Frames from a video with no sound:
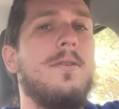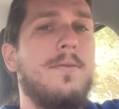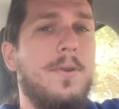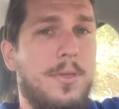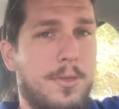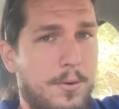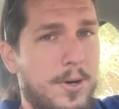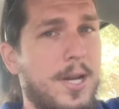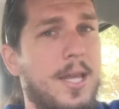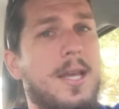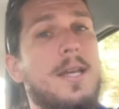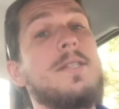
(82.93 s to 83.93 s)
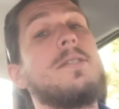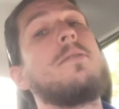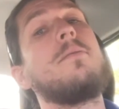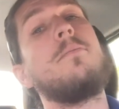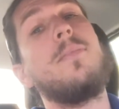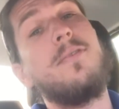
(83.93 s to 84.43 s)
for 3 days
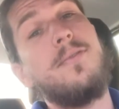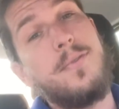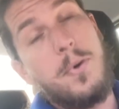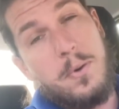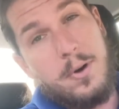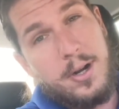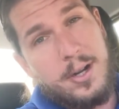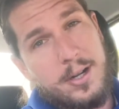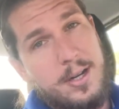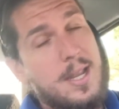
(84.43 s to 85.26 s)
before